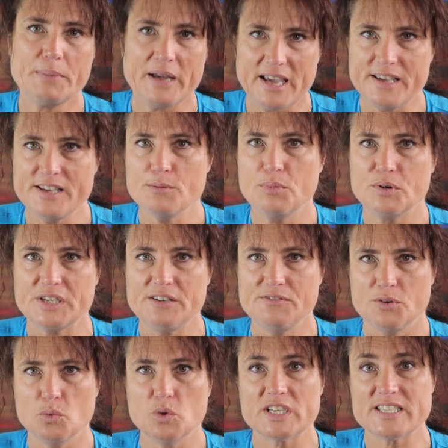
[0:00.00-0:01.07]
prepare your body
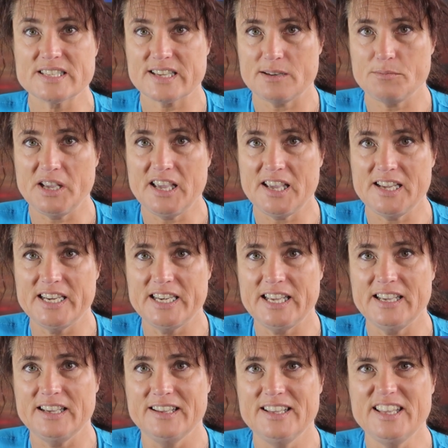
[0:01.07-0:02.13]
for what it's going to be
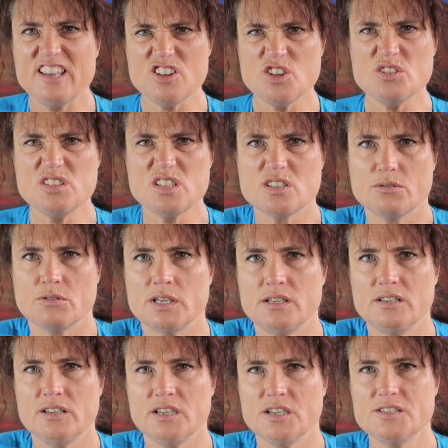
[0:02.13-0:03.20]
eating. Get used to
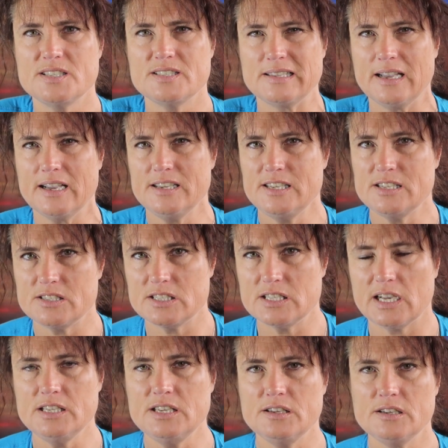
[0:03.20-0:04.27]
it, you know, start
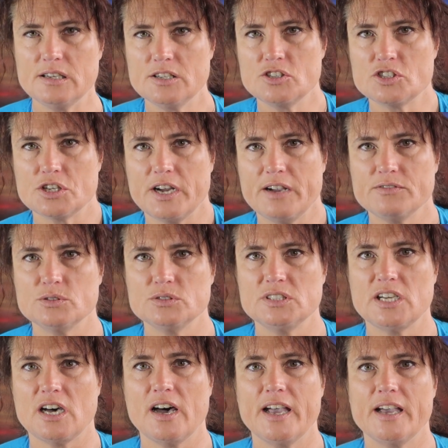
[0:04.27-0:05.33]
your travel
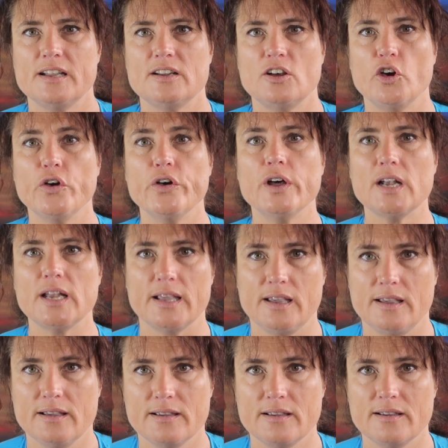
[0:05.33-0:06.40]
diet early
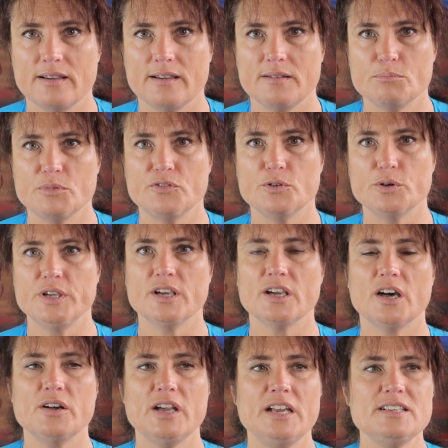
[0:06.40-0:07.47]
before you
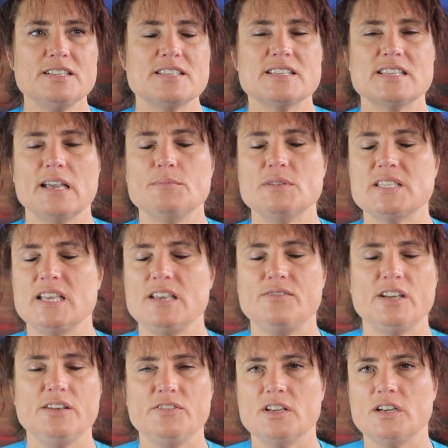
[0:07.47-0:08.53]
go. And it's the same as
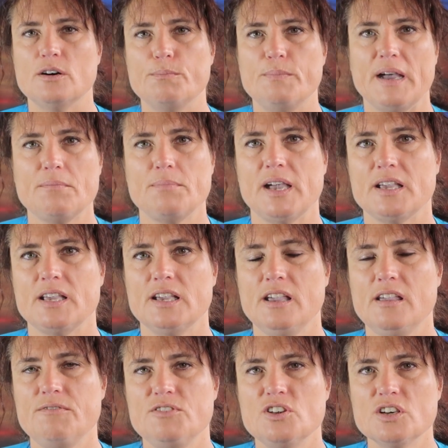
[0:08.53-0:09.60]
even if you're not
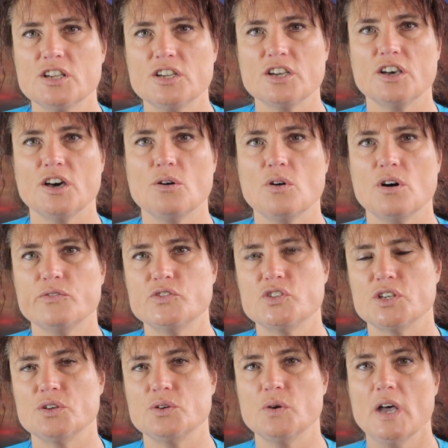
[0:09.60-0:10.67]
backpacking. If you're going to go
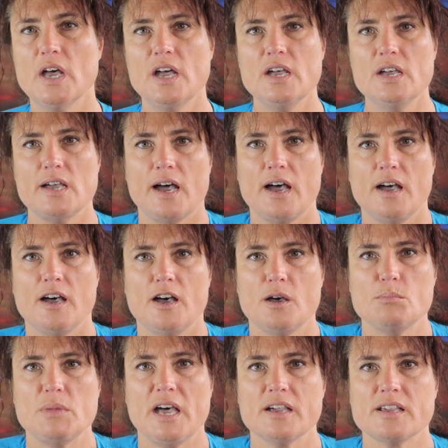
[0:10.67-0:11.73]
off to
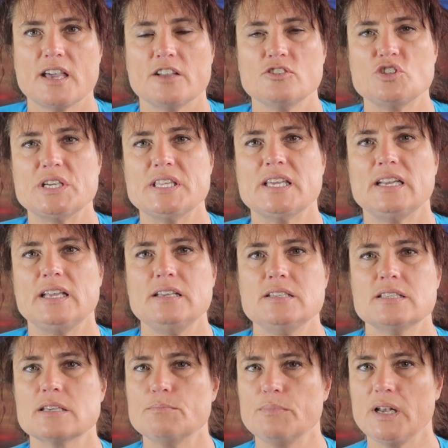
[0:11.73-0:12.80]
a country that
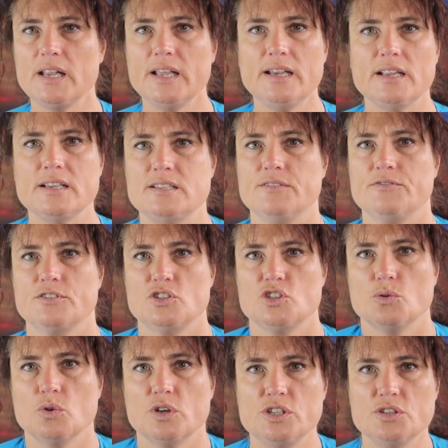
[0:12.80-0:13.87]
eats completely different
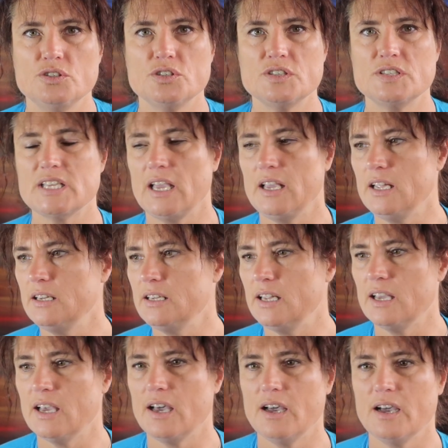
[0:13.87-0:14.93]
to what you do, say
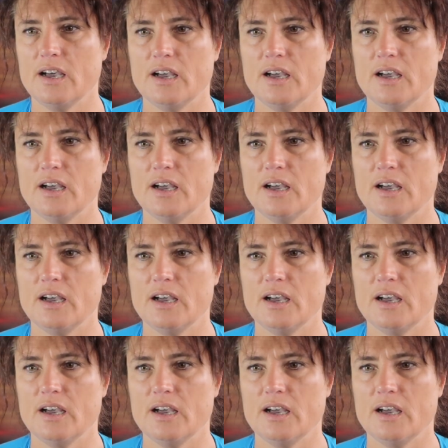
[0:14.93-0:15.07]
India,